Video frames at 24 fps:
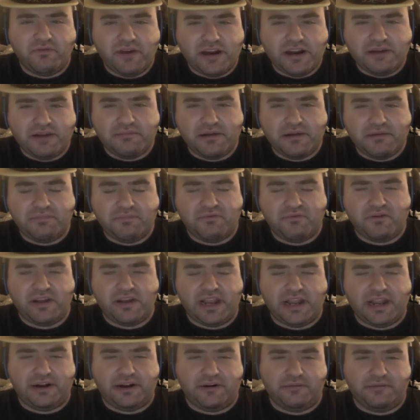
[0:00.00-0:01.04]
Bring my
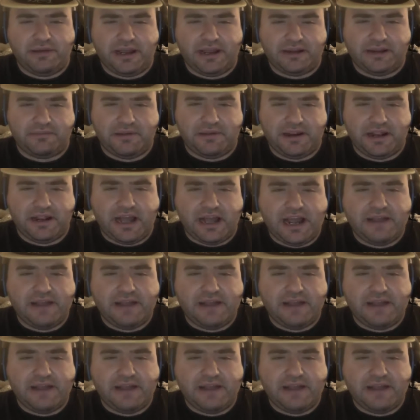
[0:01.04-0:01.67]
boy Enel back, man.